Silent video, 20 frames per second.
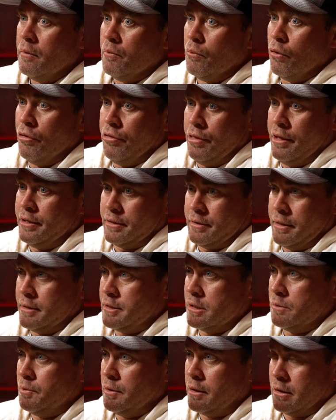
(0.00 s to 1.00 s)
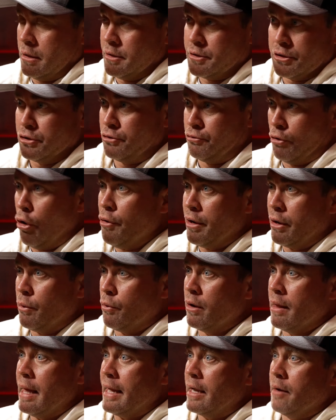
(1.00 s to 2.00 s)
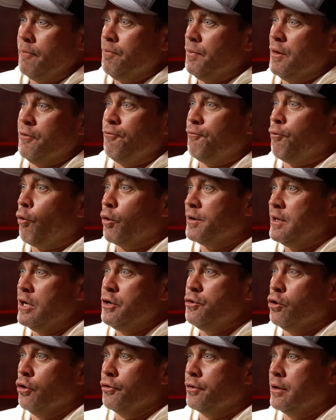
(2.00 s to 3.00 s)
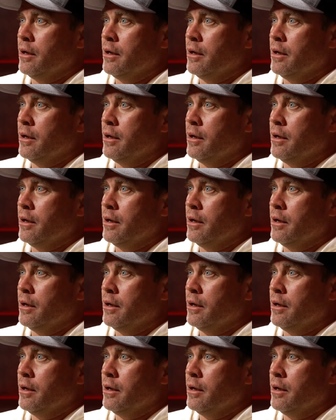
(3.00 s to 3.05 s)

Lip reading: Well, this is growing where like a 14-year-old